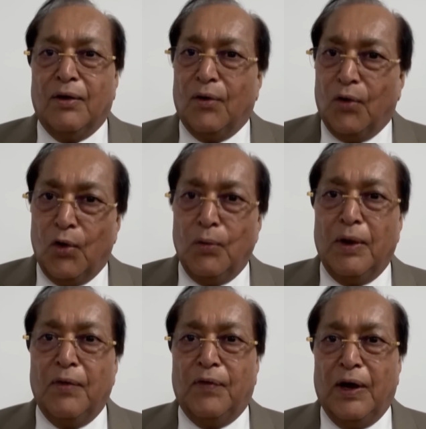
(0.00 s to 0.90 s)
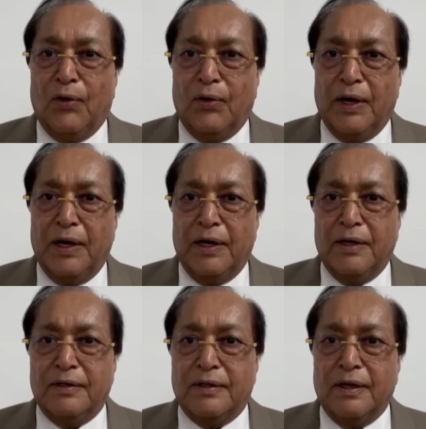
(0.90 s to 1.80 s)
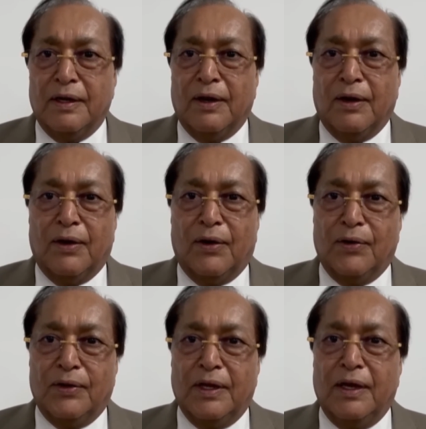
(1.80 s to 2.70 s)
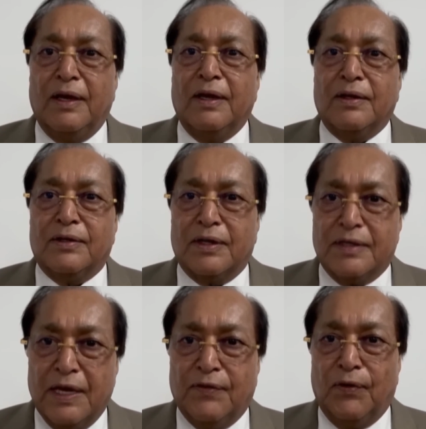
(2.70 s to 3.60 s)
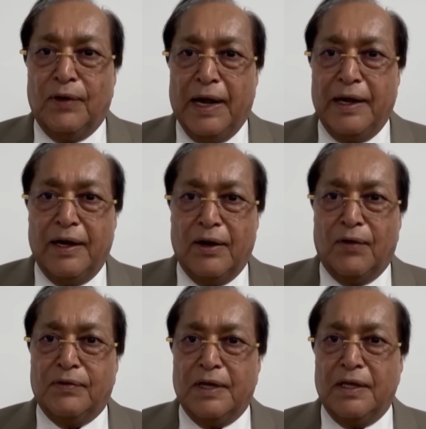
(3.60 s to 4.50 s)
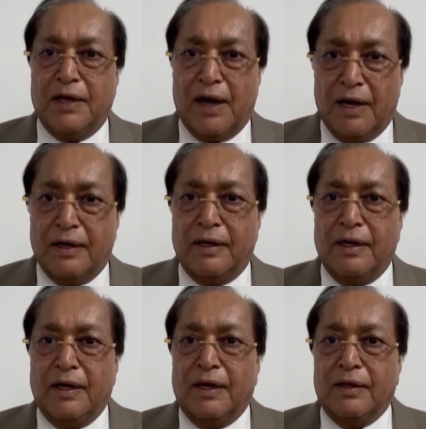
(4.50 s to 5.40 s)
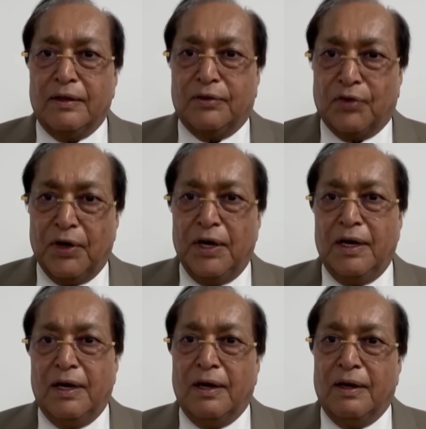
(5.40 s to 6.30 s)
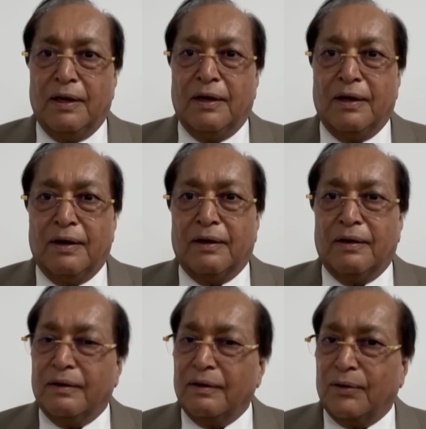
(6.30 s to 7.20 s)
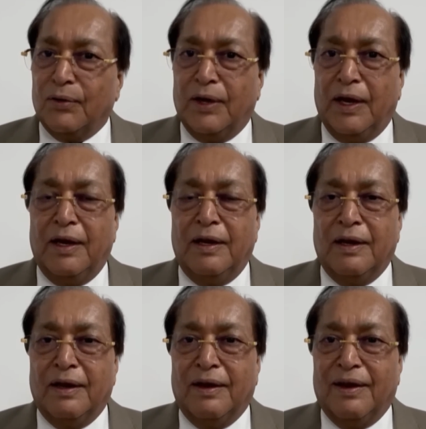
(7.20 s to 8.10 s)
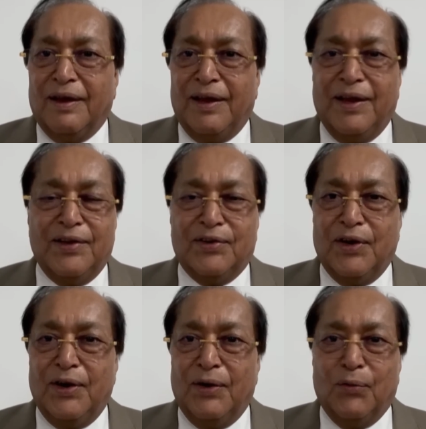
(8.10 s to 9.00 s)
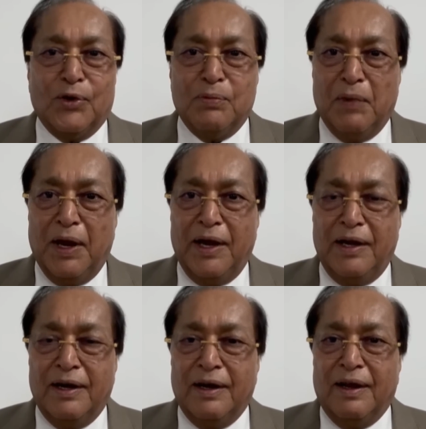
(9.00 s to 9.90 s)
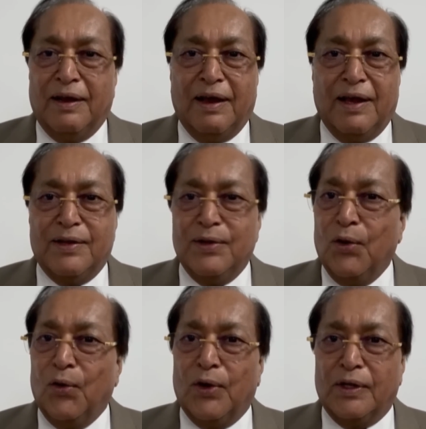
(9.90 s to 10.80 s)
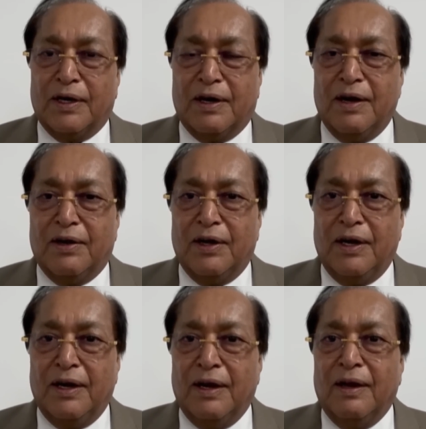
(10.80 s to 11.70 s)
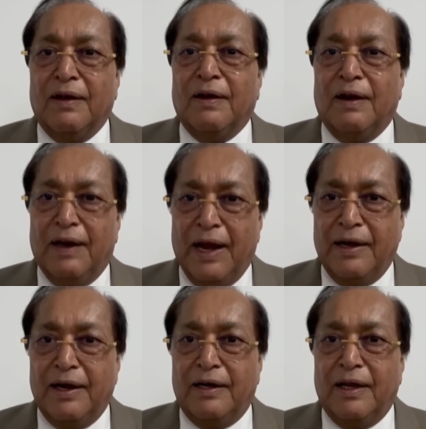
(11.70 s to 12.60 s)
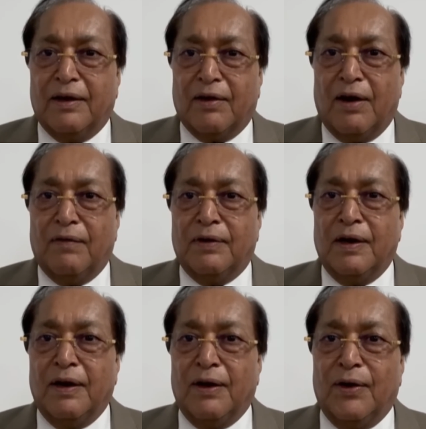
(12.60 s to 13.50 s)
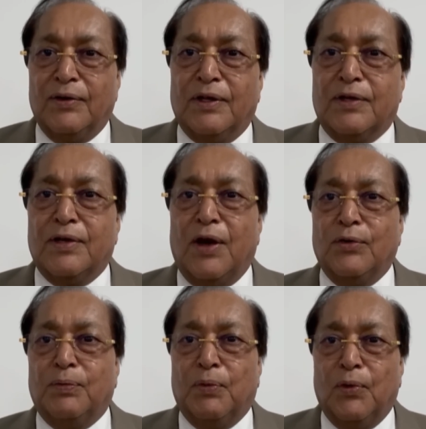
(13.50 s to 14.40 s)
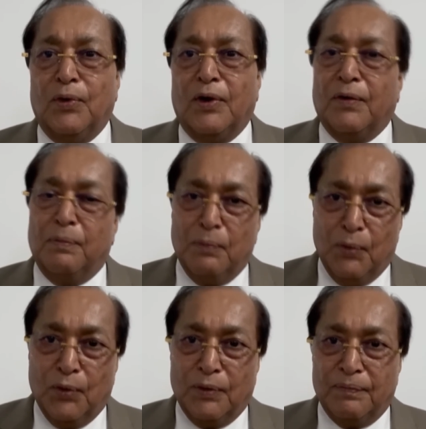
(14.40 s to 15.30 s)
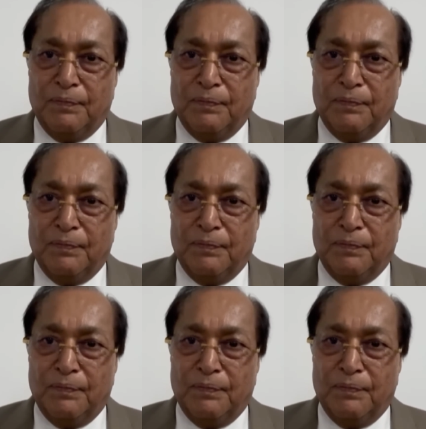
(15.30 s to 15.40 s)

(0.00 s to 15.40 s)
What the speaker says: all my fellow Indians on the successful landing of Chandrayaan 3. Today, a history was made as no other country landed their craft on the South Pole of Moon.